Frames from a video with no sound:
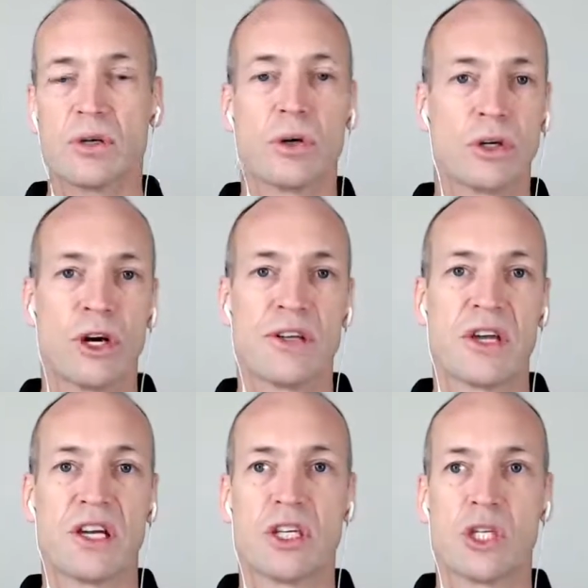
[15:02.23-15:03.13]

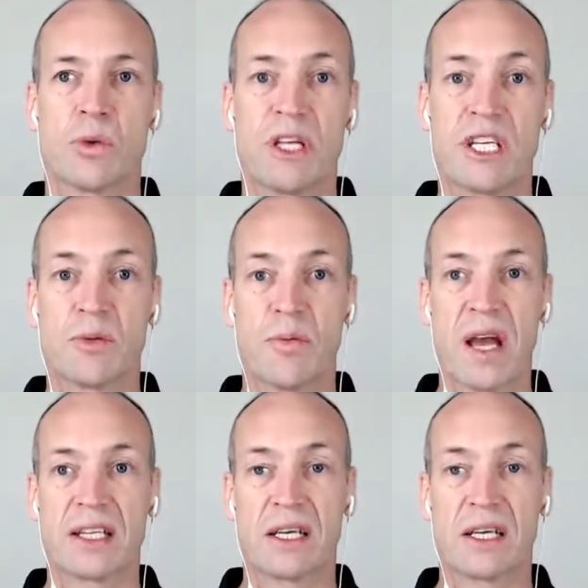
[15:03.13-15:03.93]
organisations will expect